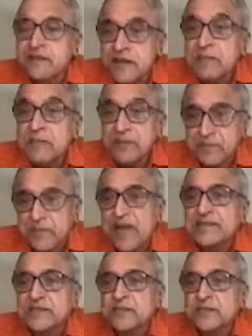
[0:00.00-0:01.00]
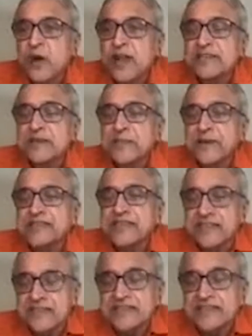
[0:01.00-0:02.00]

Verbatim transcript: really as a small as a percentage.